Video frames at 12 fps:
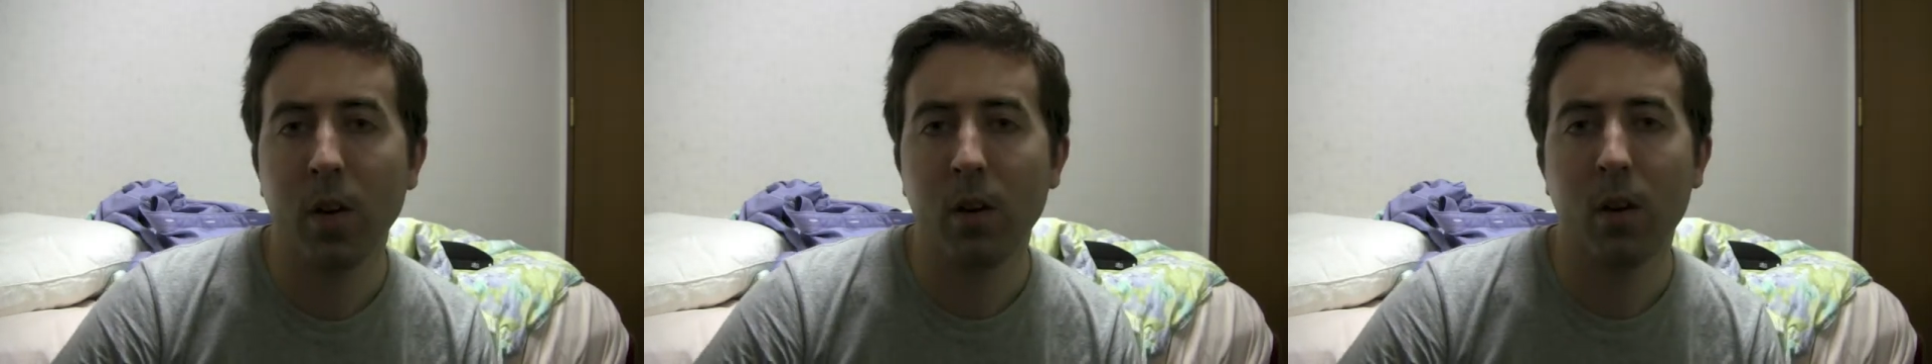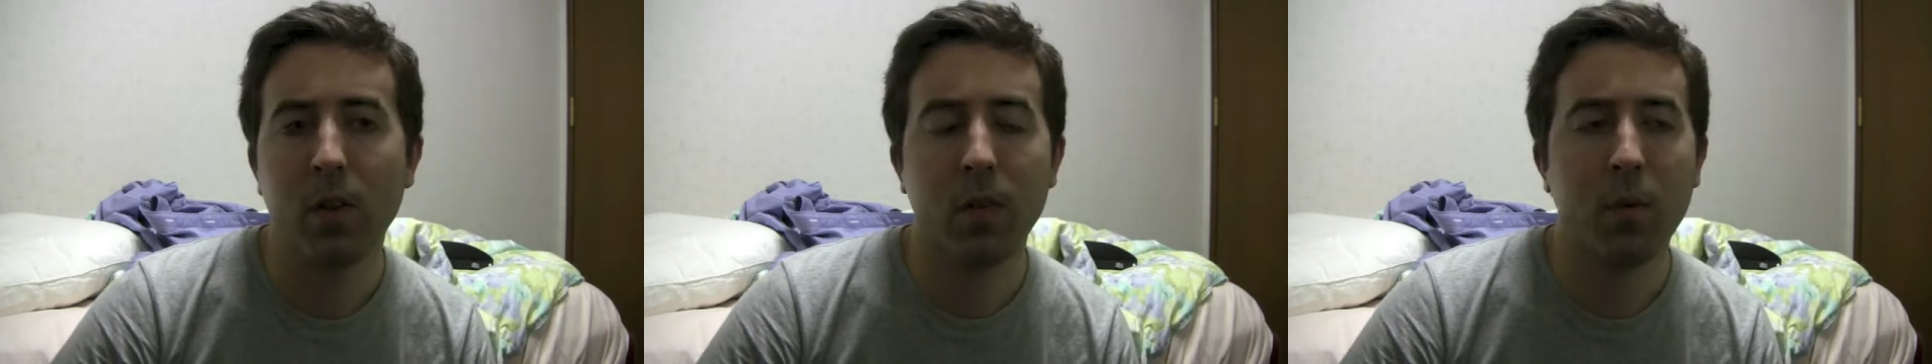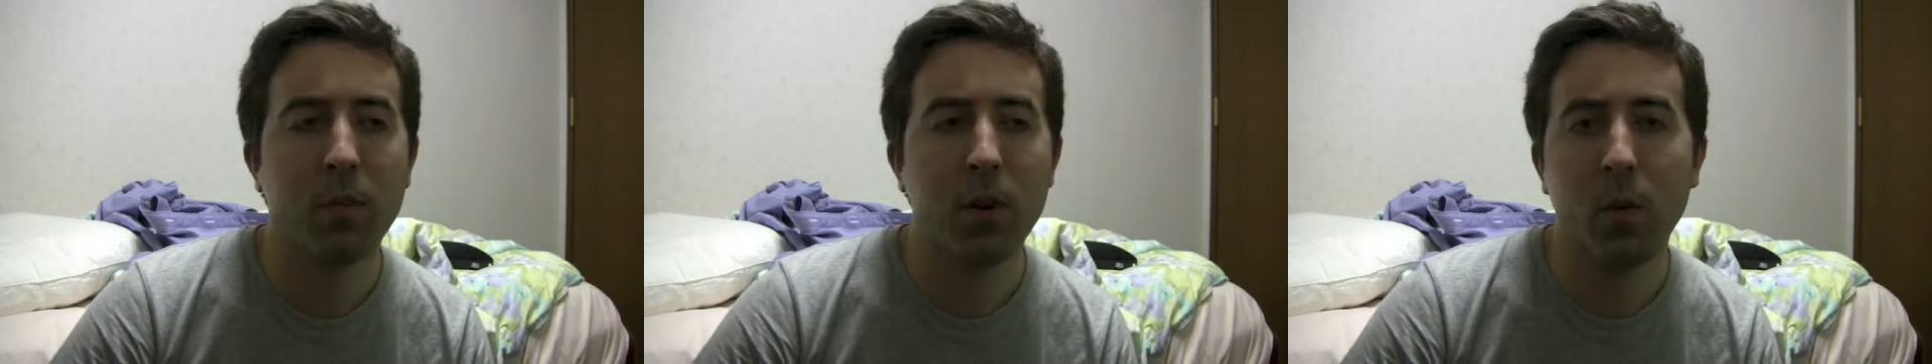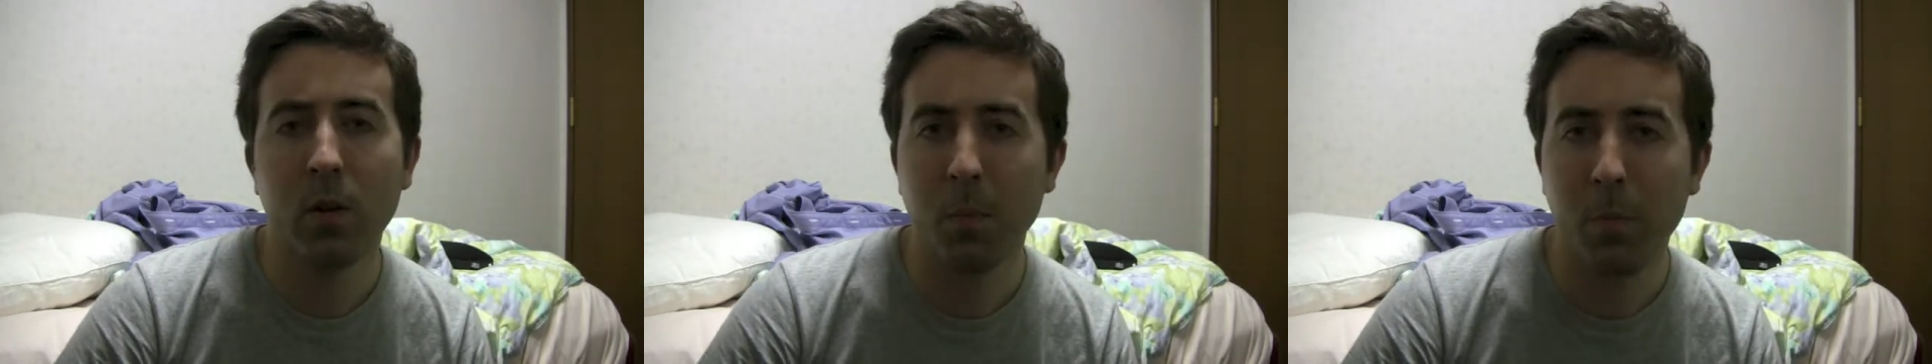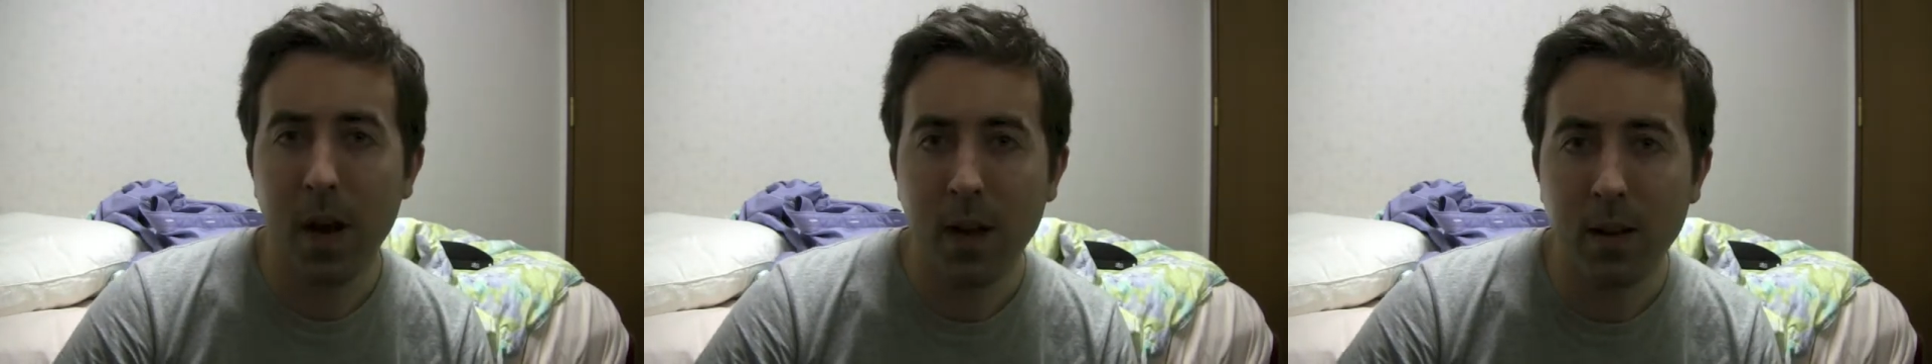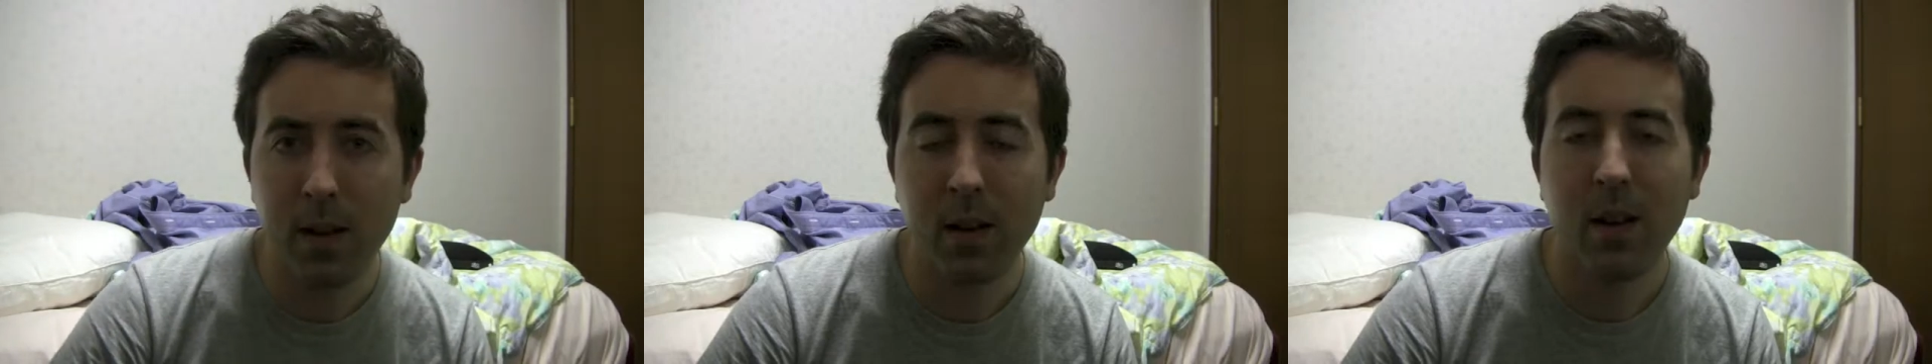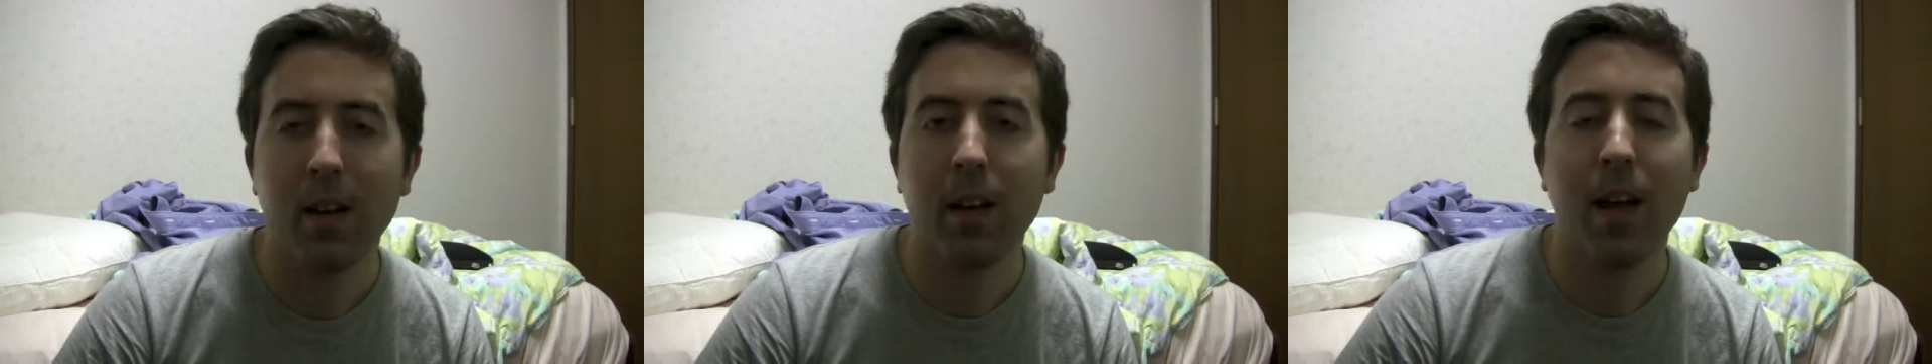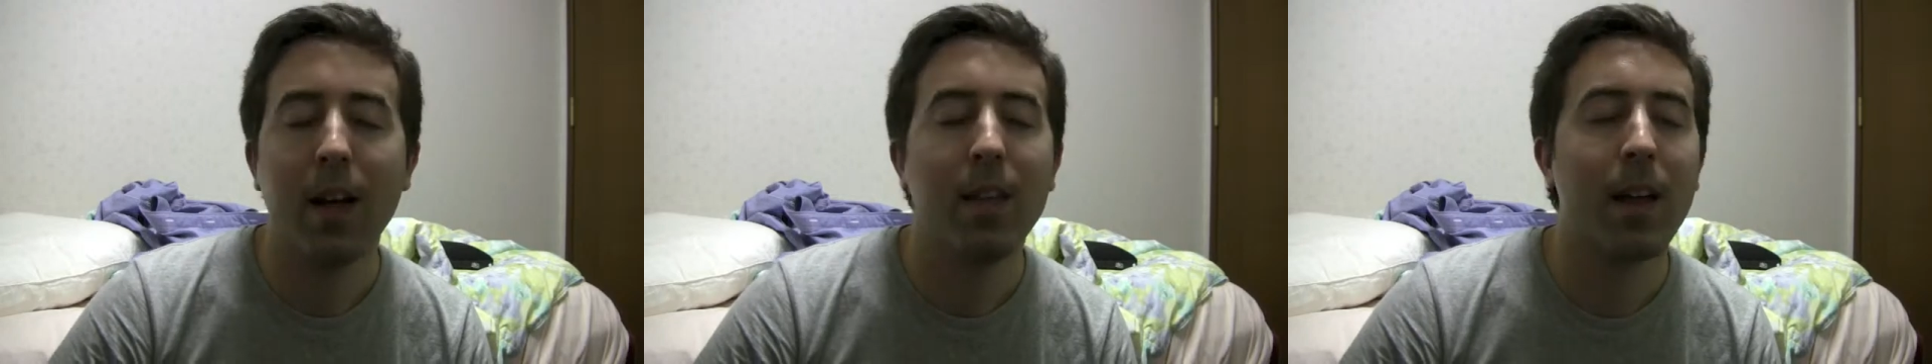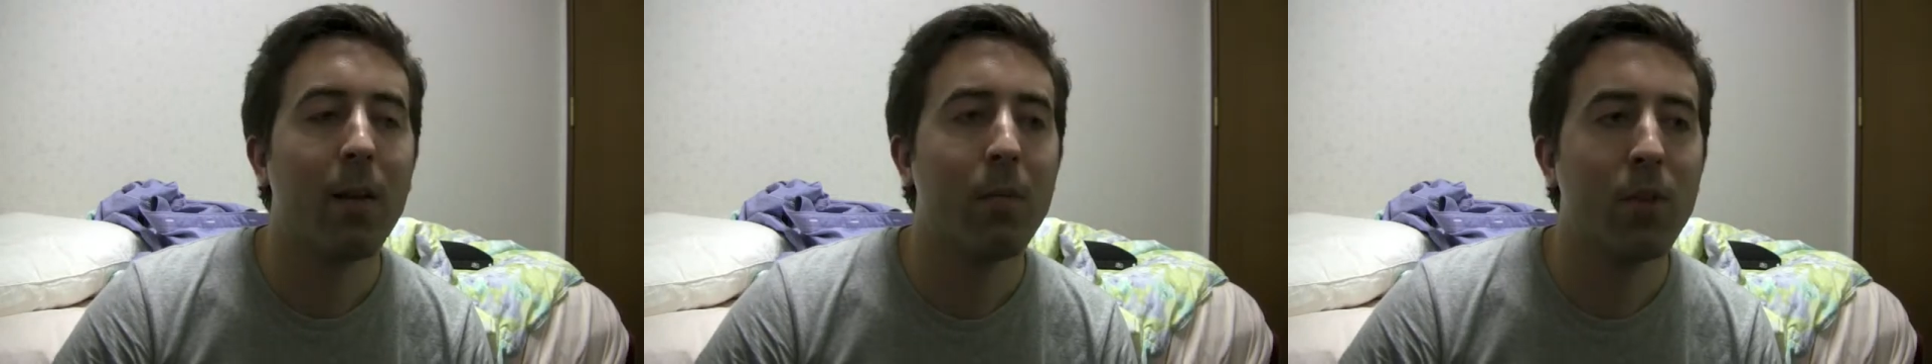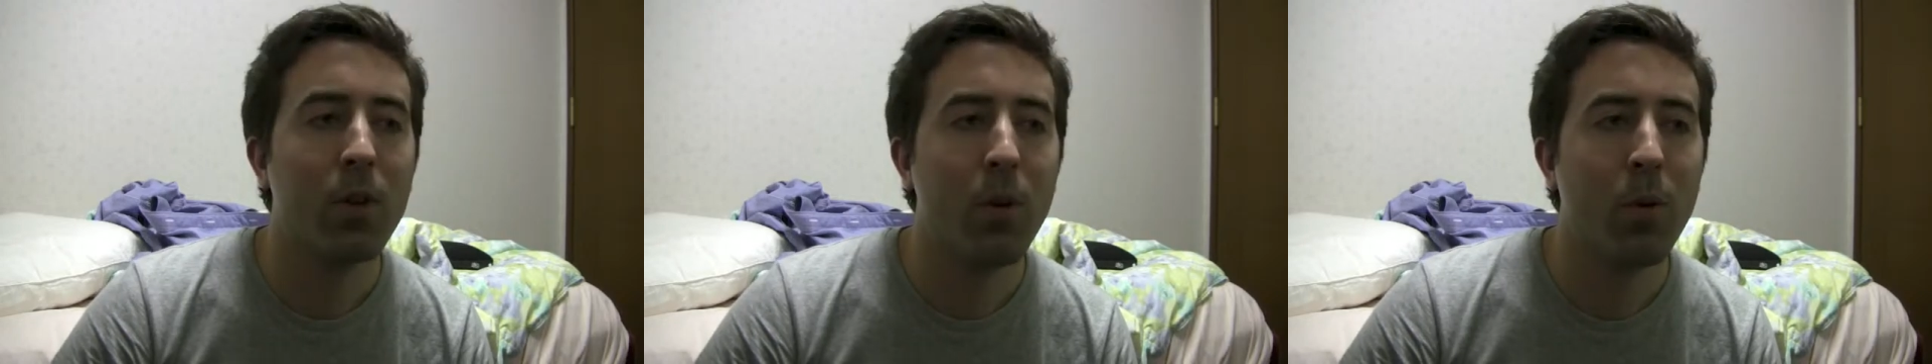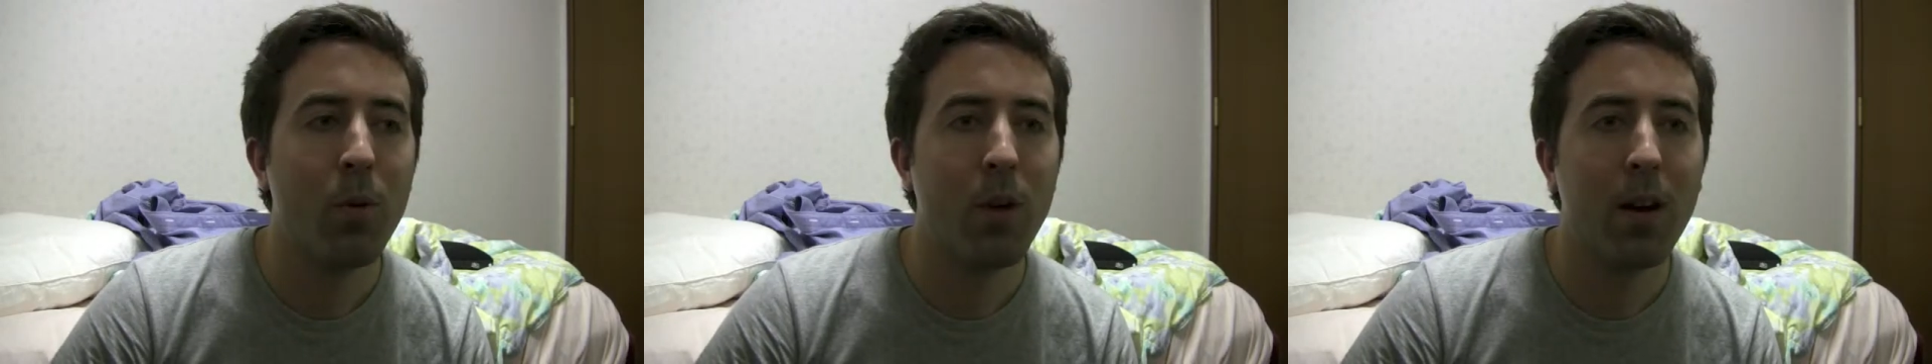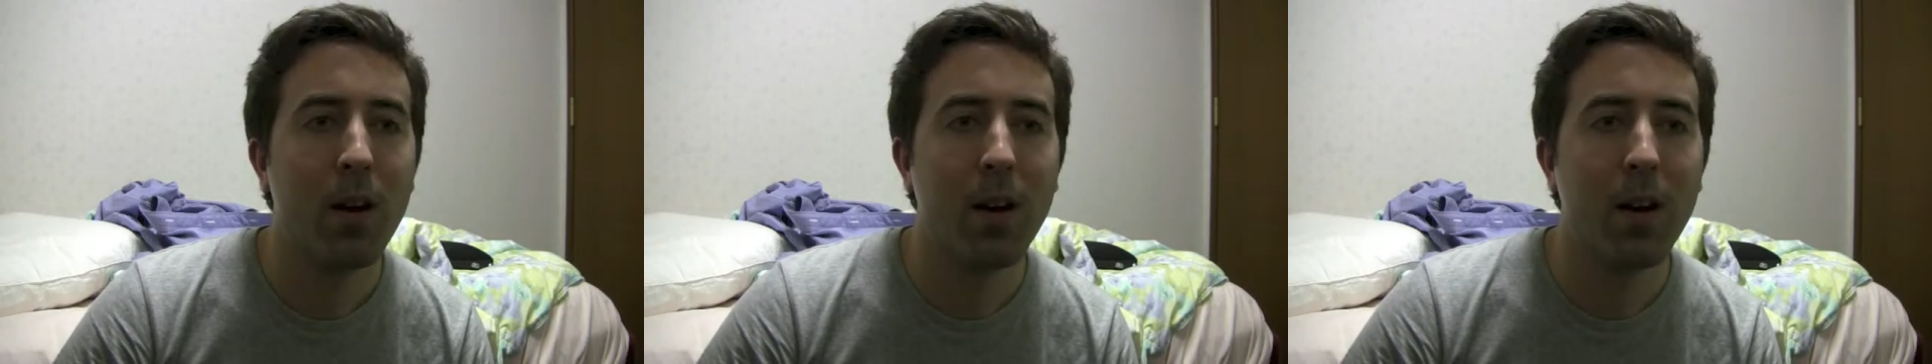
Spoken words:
because I'm so independent and that I'm so,